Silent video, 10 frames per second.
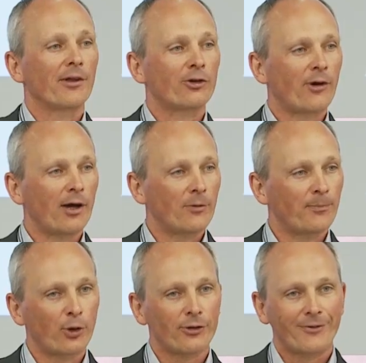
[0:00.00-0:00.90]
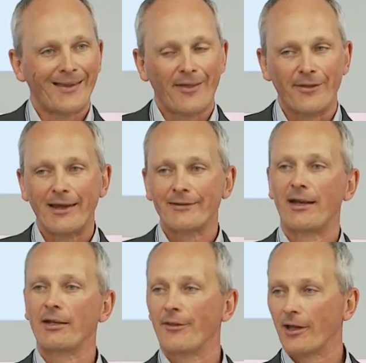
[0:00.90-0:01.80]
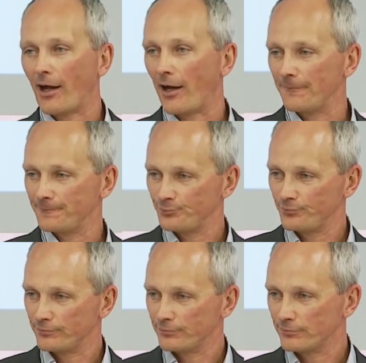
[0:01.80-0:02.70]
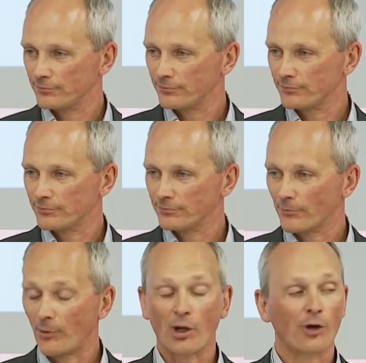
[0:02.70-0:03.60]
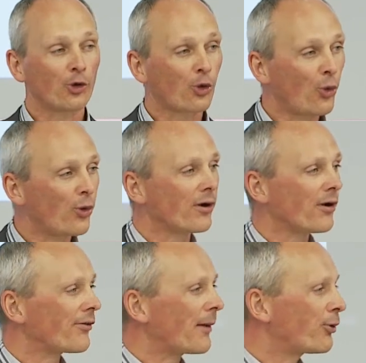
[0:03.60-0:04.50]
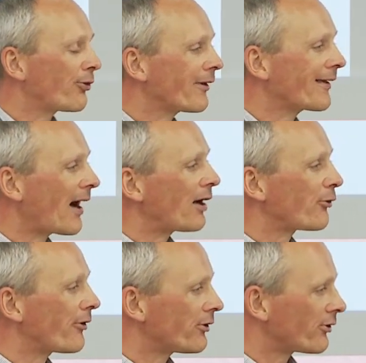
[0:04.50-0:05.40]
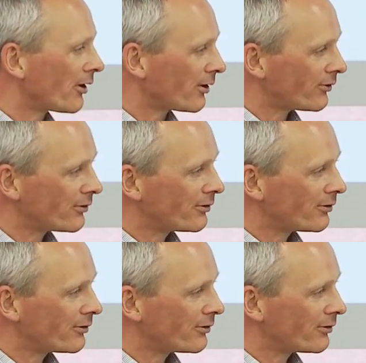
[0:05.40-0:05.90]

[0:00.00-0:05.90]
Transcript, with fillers: they tried to put the internet in the car. When you go to Google, they put the car into the internet.